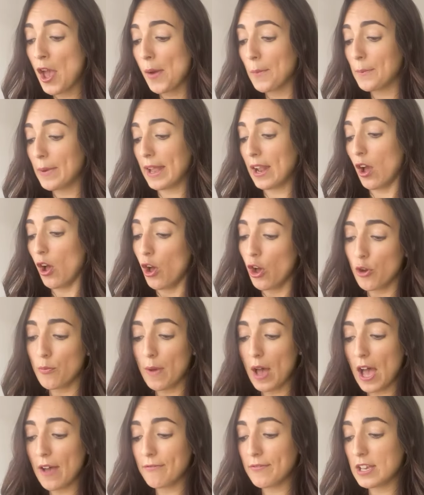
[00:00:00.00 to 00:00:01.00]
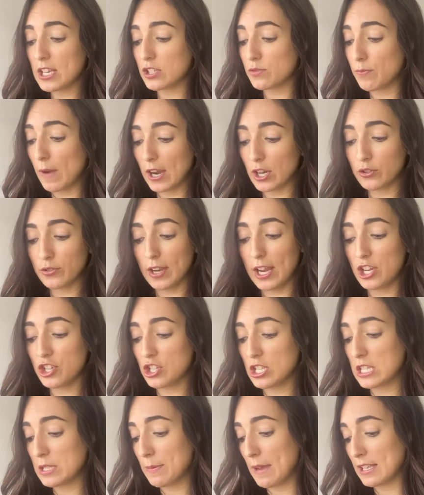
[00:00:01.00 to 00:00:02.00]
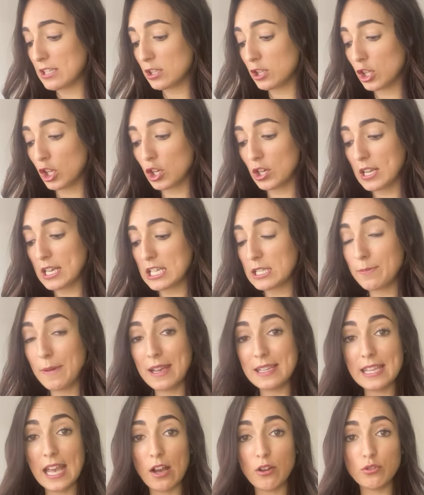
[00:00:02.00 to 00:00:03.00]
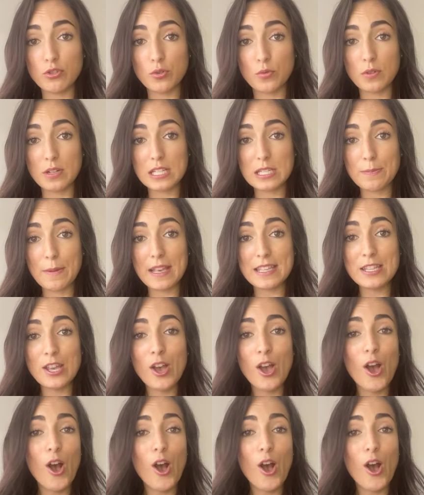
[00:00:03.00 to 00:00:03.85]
But home office, recreation space, learning space, outdoor space,